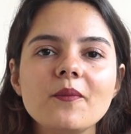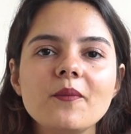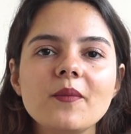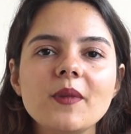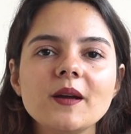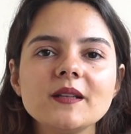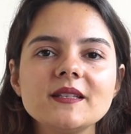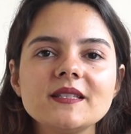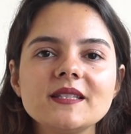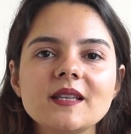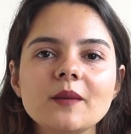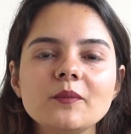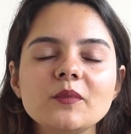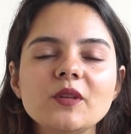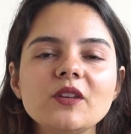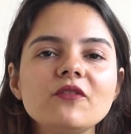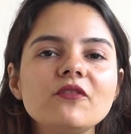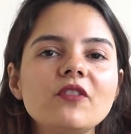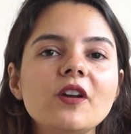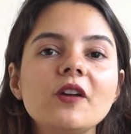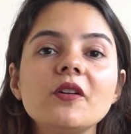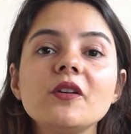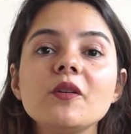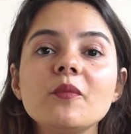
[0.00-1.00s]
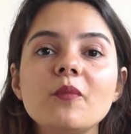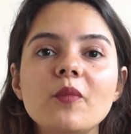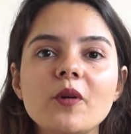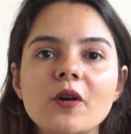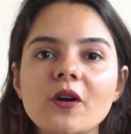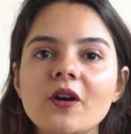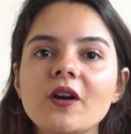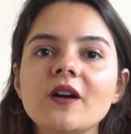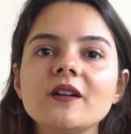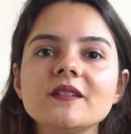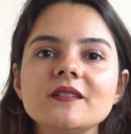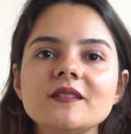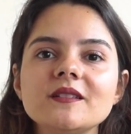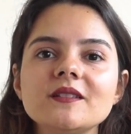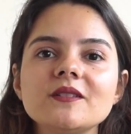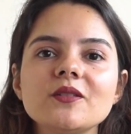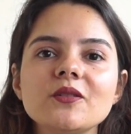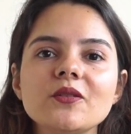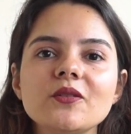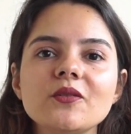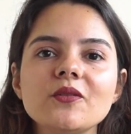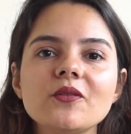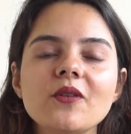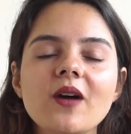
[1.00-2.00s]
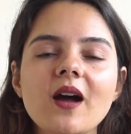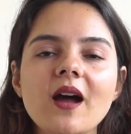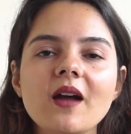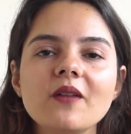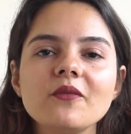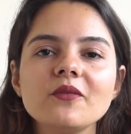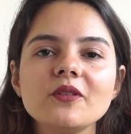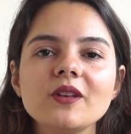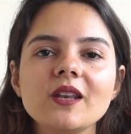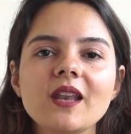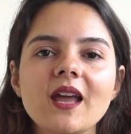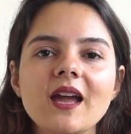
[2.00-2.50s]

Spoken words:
but something very broad. So I would